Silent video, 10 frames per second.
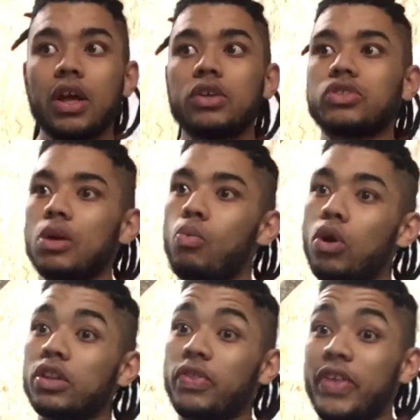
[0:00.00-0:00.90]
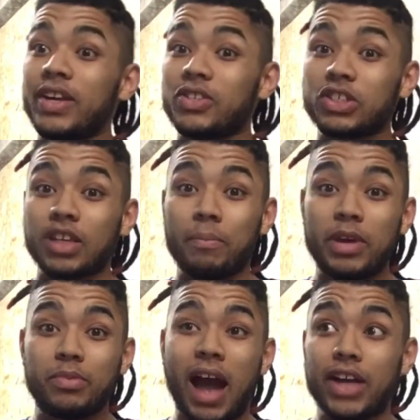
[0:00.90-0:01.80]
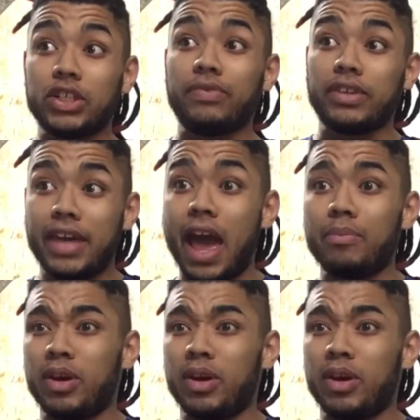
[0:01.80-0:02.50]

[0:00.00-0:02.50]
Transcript: So one of the things that some people actually forget,